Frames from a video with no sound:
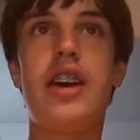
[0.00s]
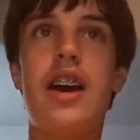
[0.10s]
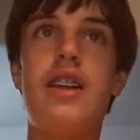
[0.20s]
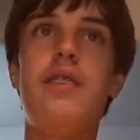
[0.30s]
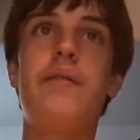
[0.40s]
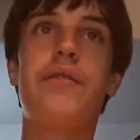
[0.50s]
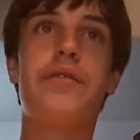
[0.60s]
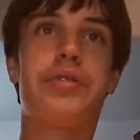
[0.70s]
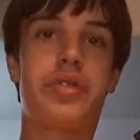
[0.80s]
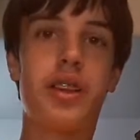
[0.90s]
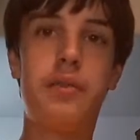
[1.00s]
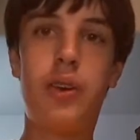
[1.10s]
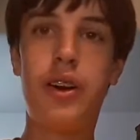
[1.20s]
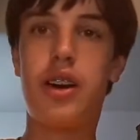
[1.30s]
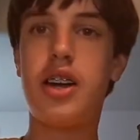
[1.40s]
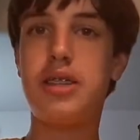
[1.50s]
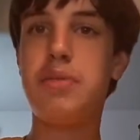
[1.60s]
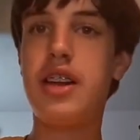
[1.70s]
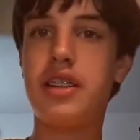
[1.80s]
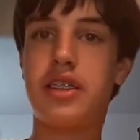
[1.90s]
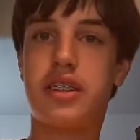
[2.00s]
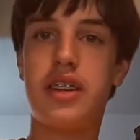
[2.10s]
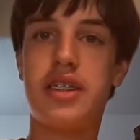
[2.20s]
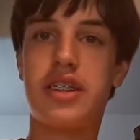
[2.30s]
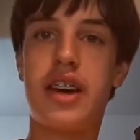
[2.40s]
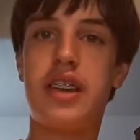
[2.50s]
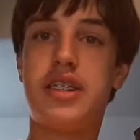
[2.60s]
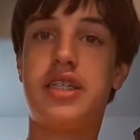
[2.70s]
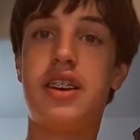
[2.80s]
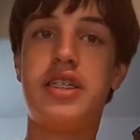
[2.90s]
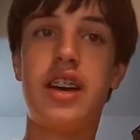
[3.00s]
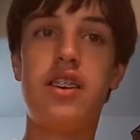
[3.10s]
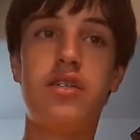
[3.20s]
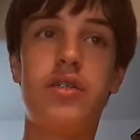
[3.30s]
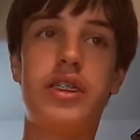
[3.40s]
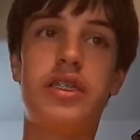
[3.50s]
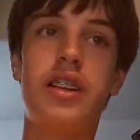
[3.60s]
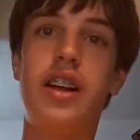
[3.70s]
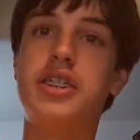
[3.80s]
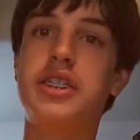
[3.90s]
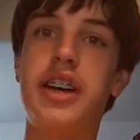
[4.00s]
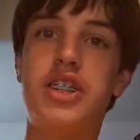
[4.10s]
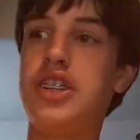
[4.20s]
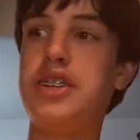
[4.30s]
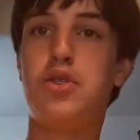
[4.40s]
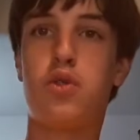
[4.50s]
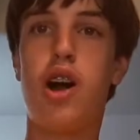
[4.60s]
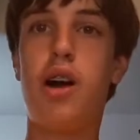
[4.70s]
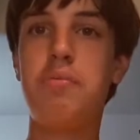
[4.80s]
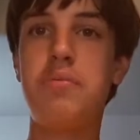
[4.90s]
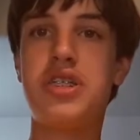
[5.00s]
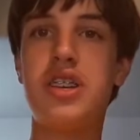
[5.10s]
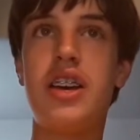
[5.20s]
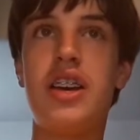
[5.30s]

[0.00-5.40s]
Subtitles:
And Bored Husband starts out with the glitchy drums,